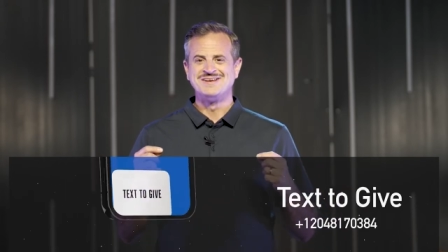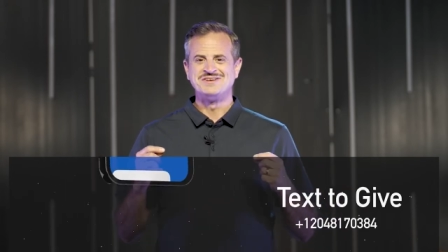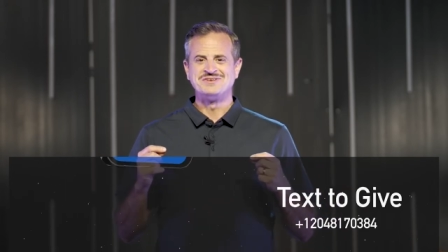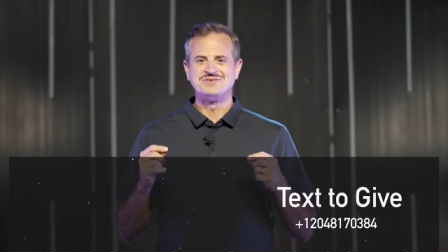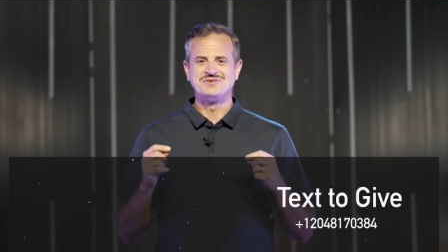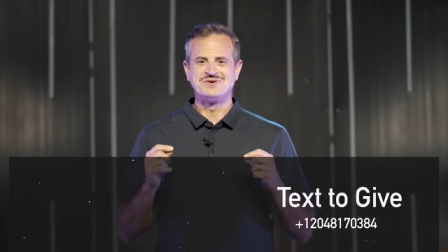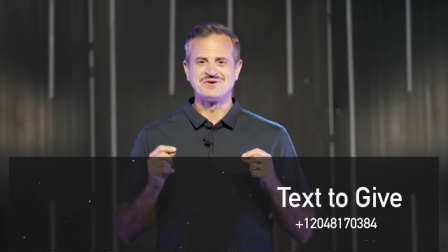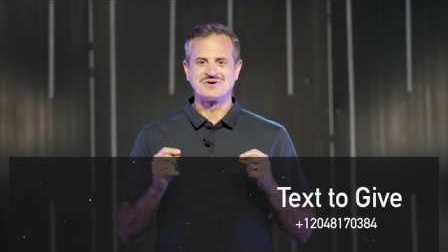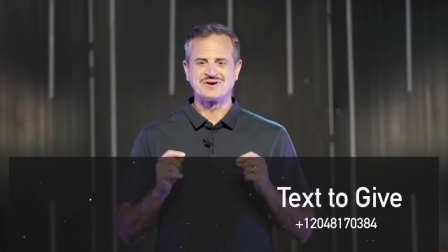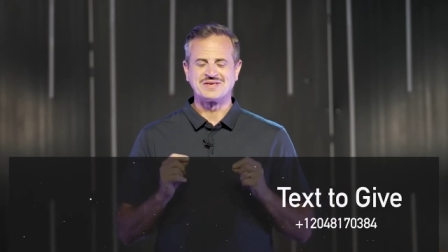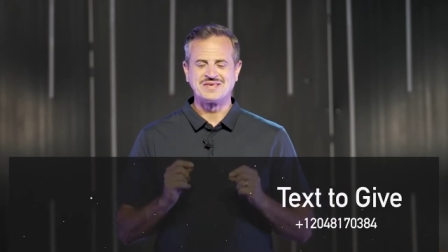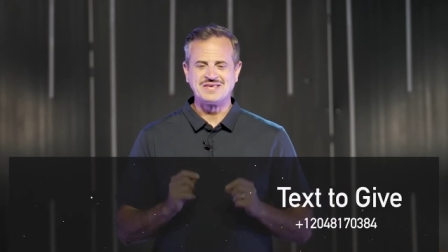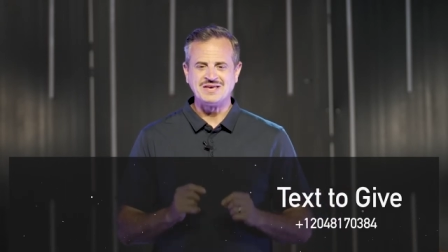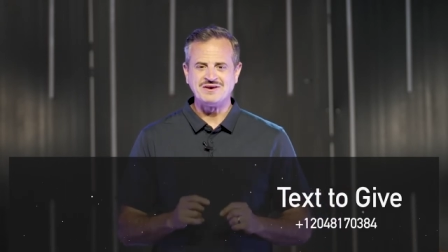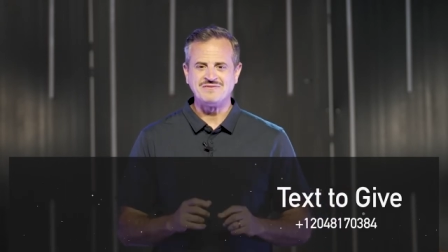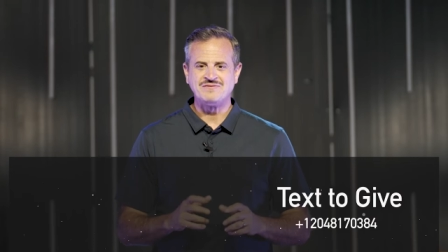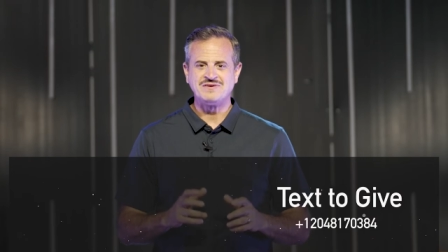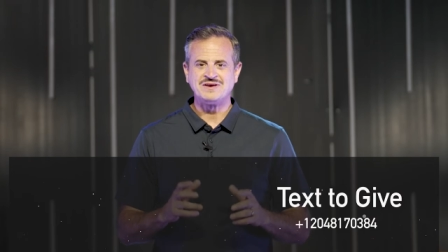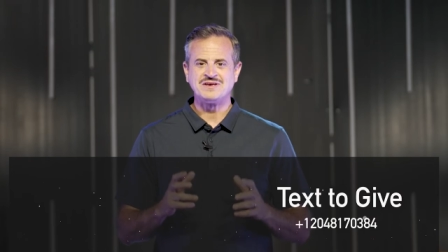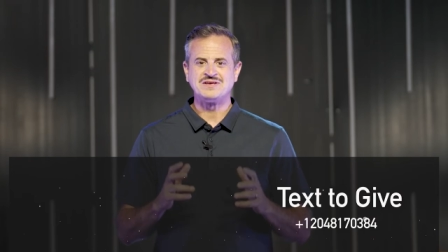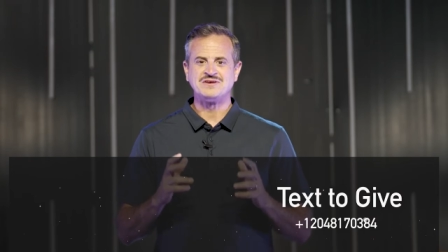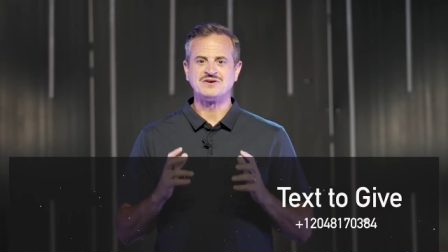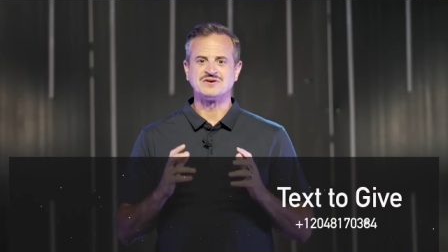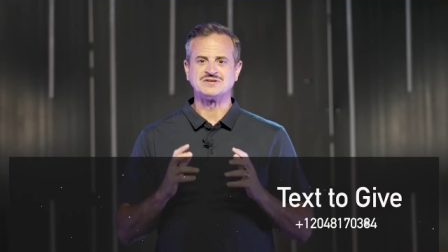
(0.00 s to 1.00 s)
your
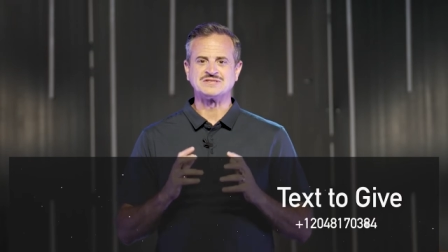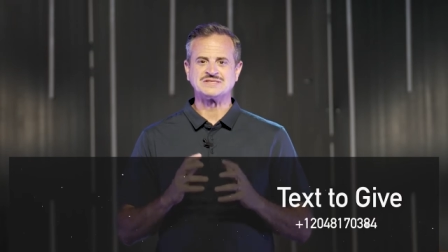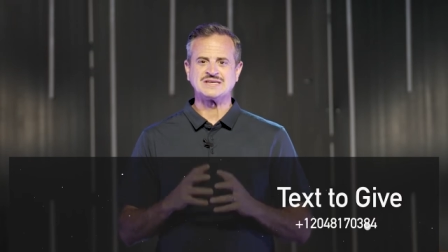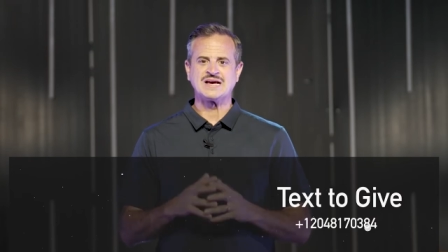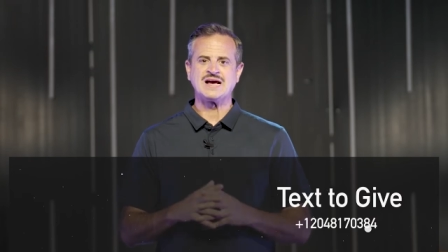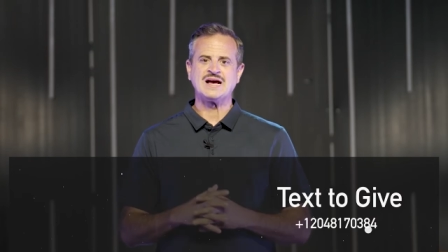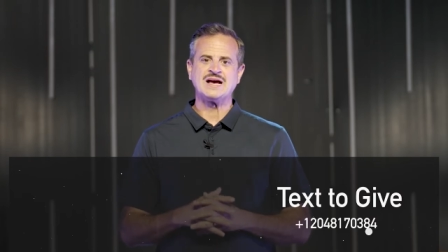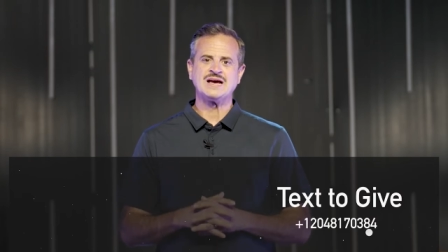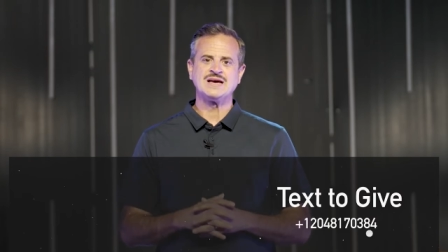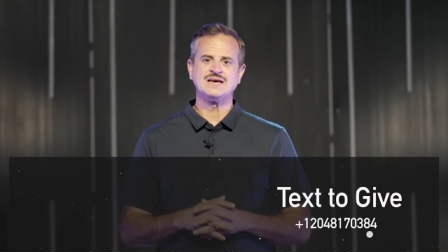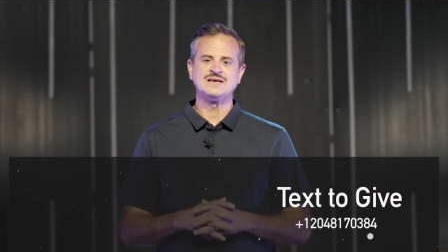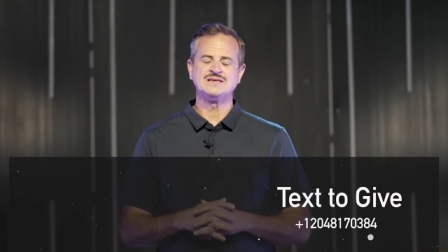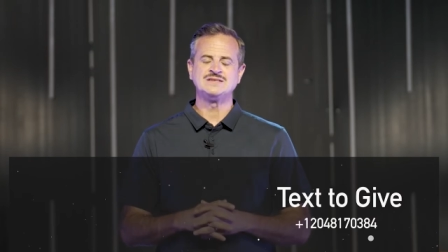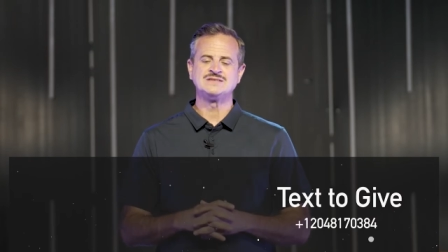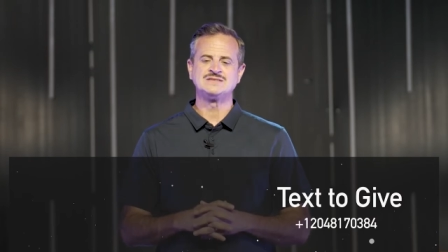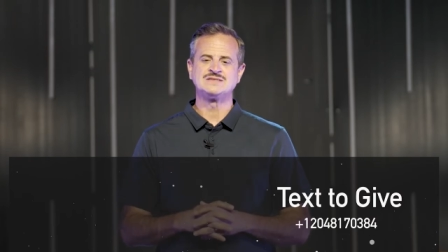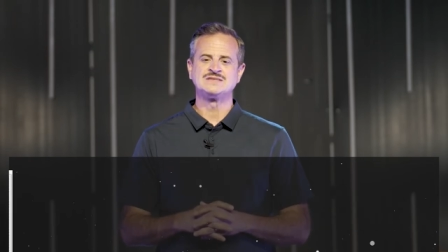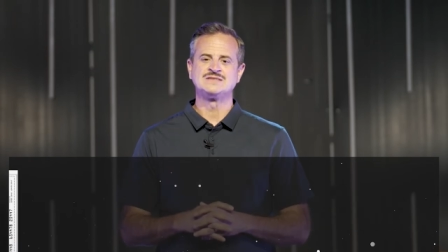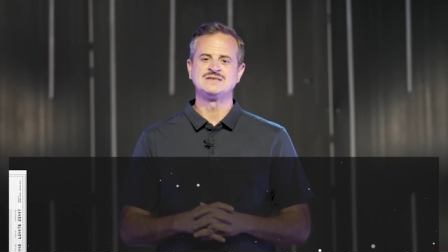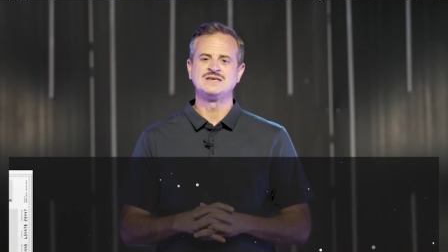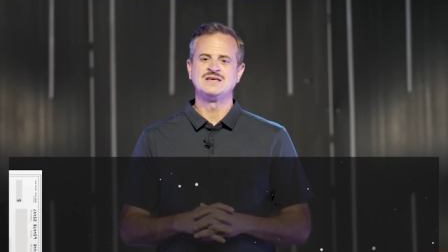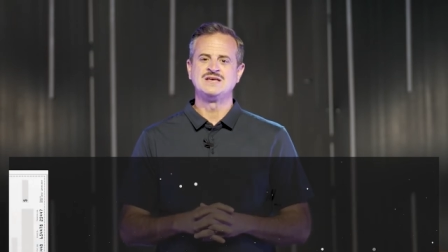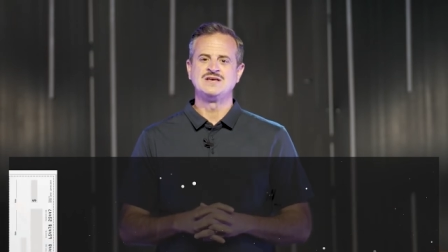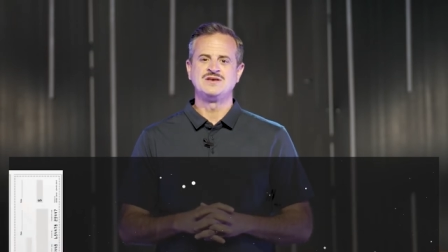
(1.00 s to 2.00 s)
giving, your
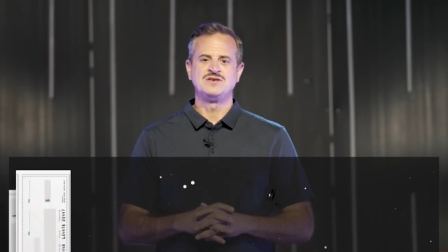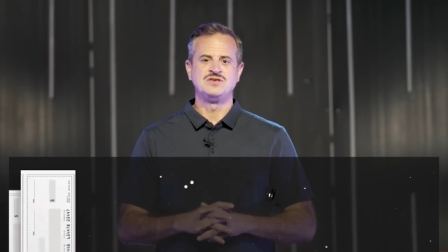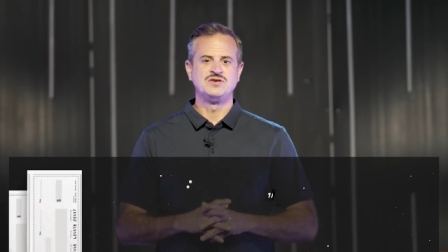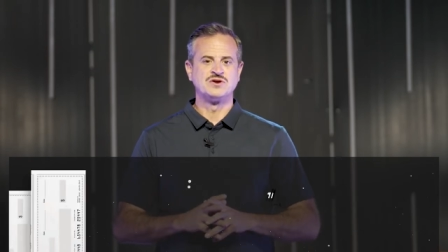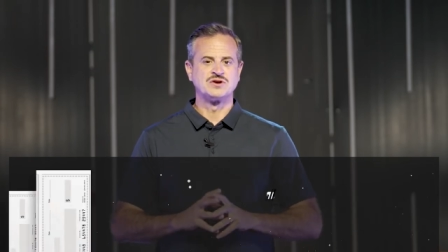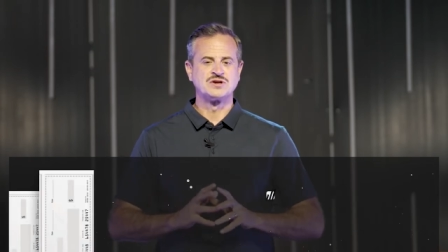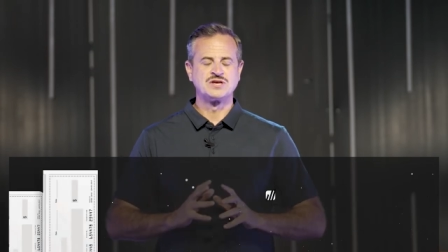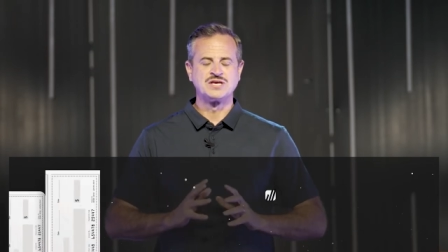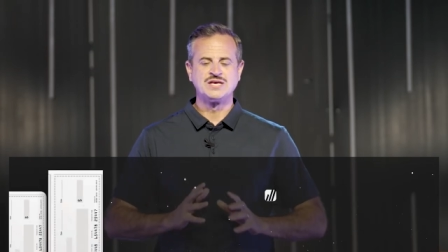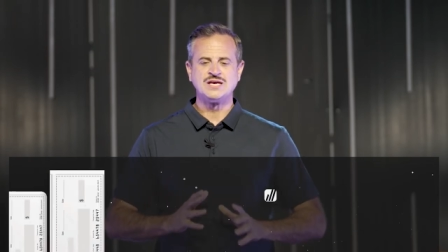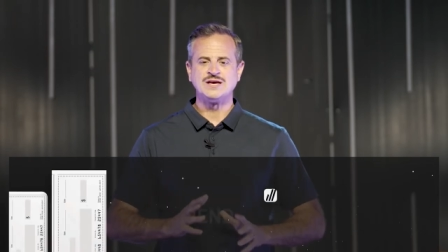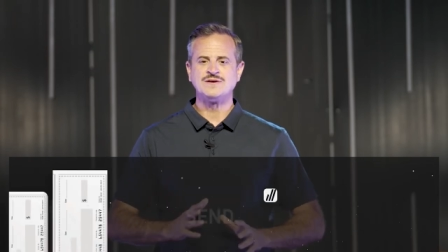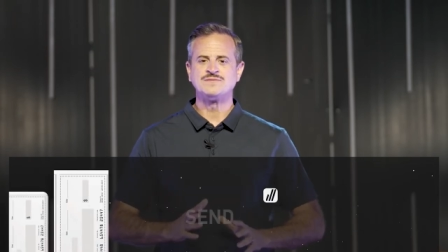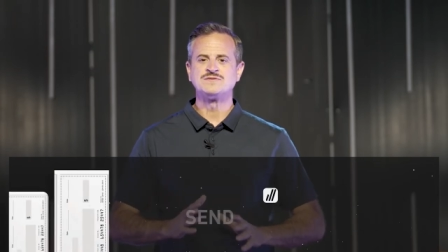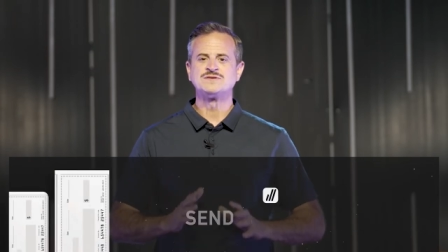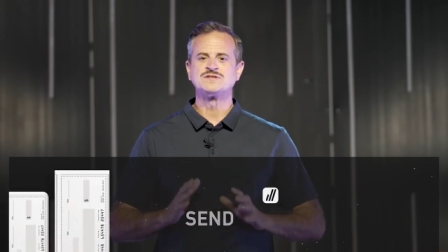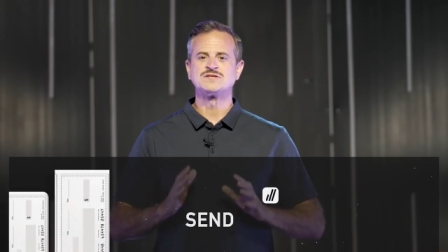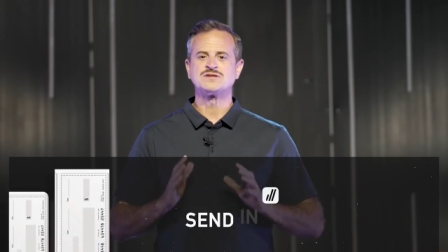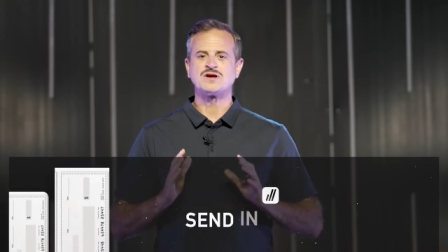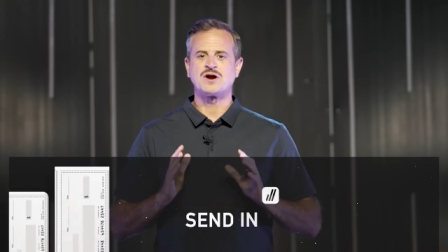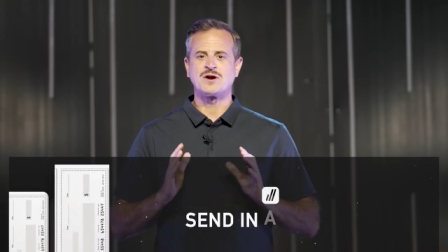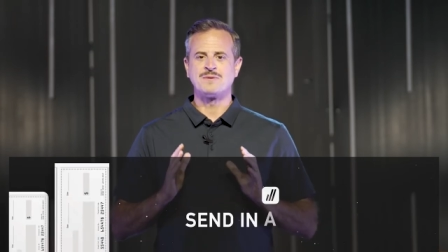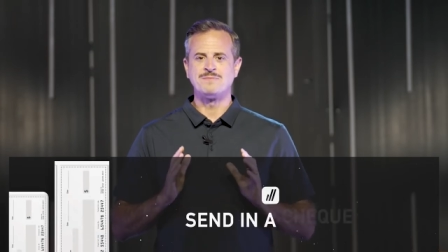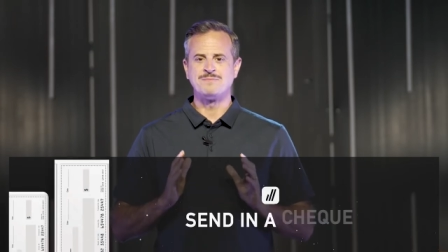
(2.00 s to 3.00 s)
tithes, your
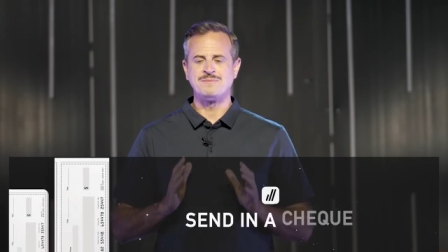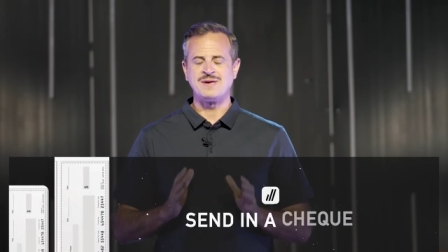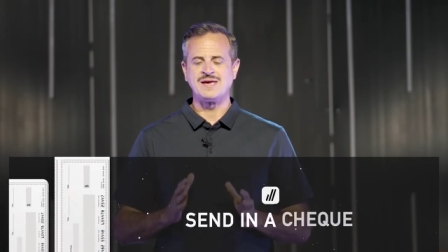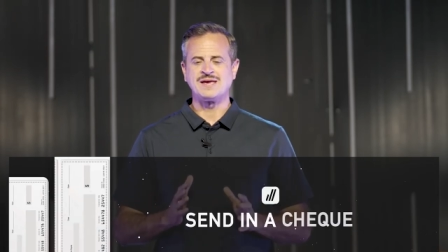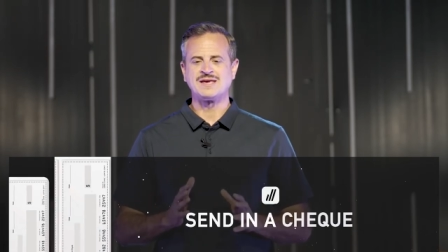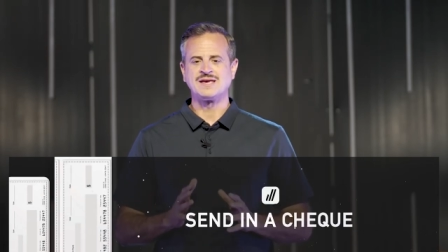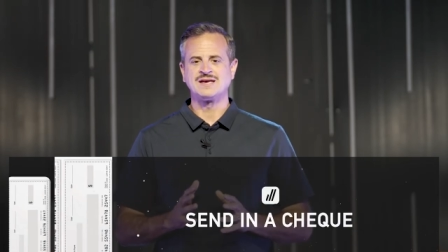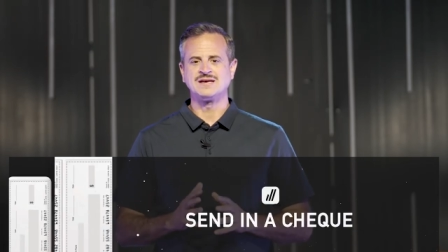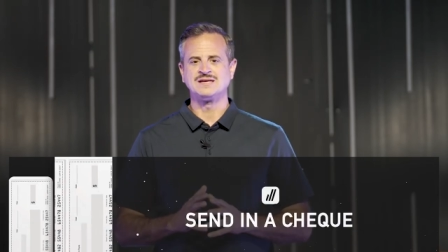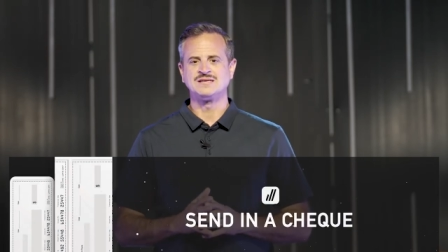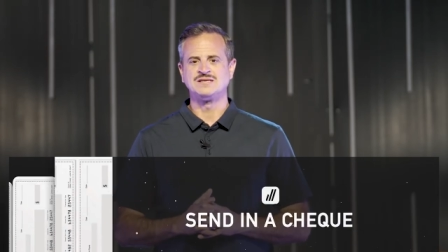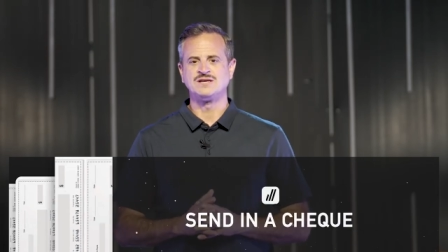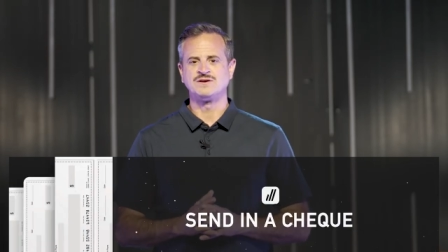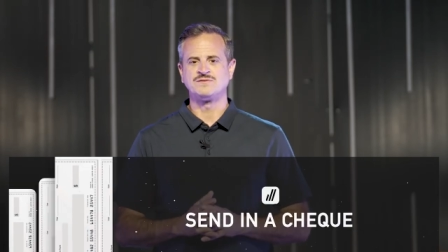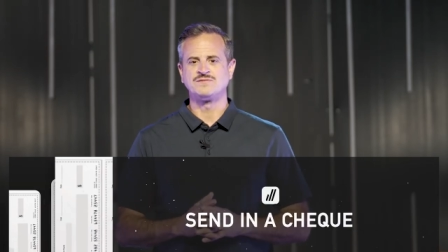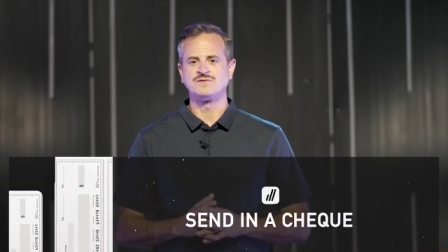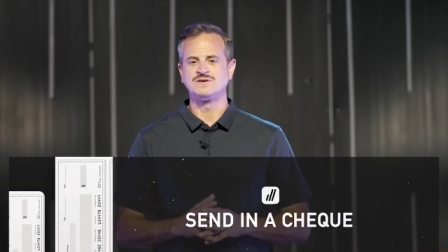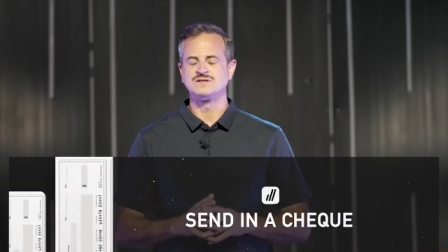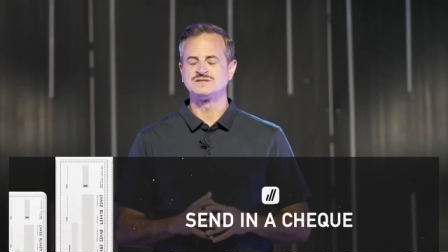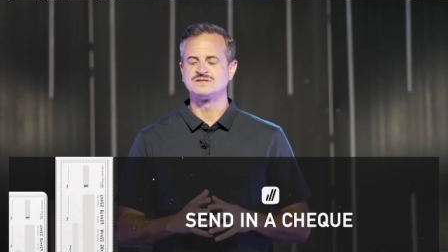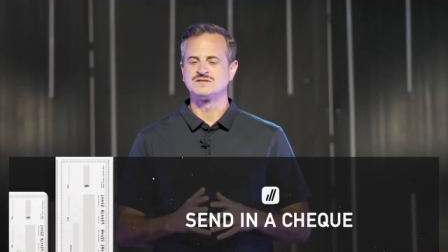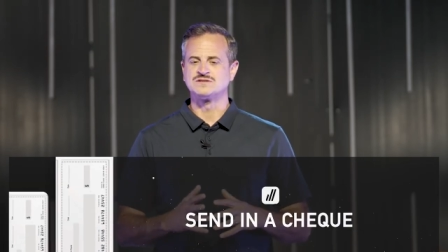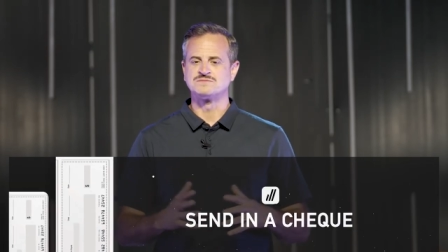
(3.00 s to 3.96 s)
gifts are making a difference.